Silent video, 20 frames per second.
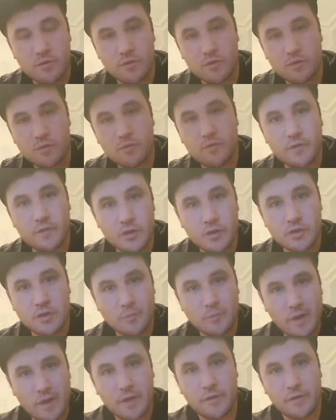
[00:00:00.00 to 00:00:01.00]
you
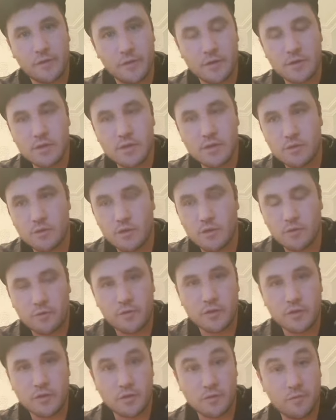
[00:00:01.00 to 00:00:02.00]
fish the methods, you
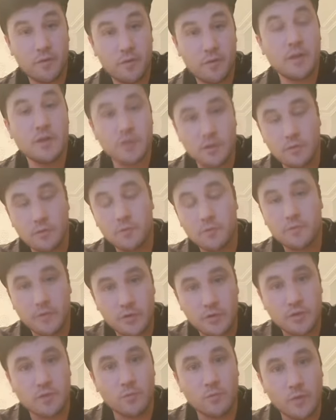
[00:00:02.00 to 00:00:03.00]
fish the flies that you would
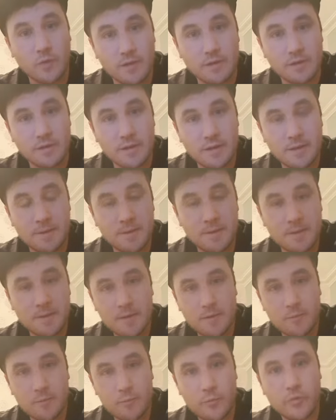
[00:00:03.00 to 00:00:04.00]
fish in winter,
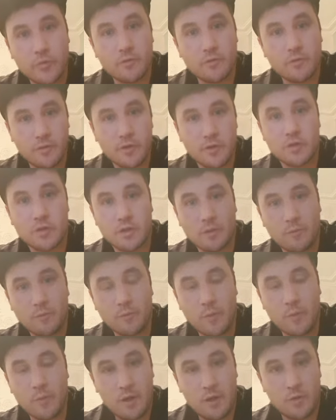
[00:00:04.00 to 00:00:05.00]
but you fish
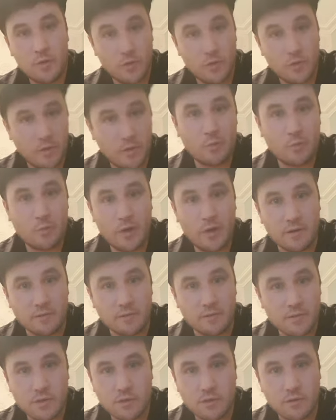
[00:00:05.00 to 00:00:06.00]
them without the bung.
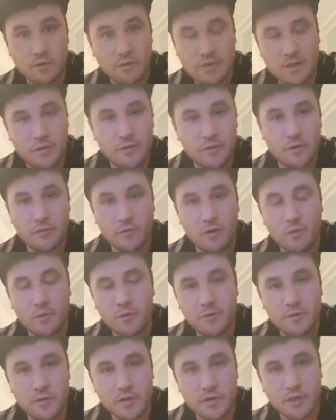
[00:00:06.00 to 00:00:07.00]
So there's nothing wrong with
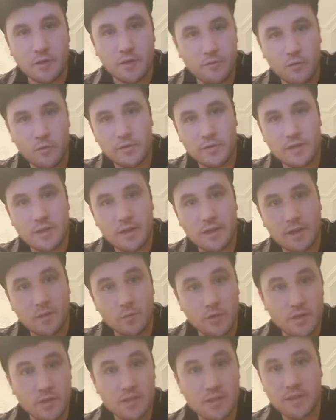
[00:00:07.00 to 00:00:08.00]
fishing a floating line with the
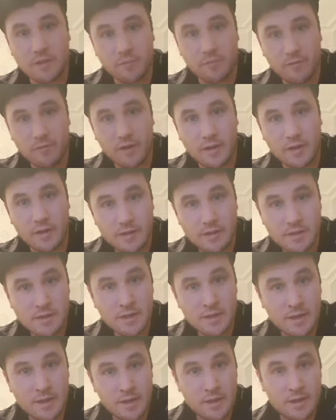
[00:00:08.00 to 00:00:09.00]
same flies,
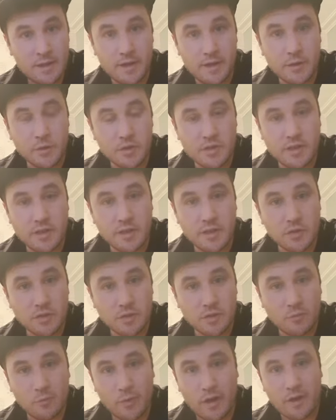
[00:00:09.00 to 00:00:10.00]
and you just inch them
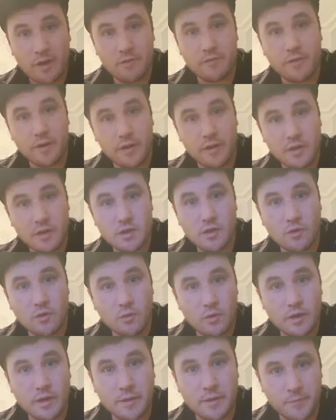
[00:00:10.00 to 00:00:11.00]
back very
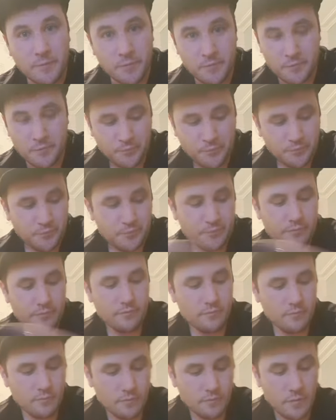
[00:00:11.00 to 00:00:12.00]
slowly.
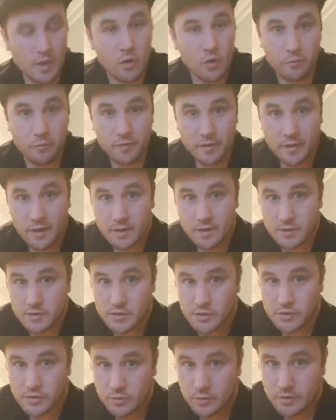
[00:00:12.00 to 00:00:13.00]
Hopefully that answers your
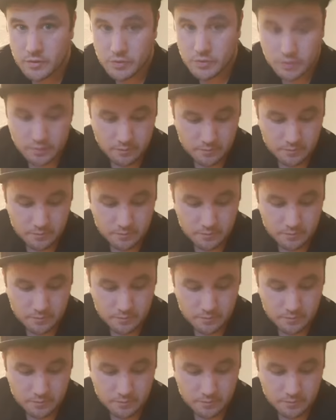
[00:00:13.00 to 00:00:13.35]
question.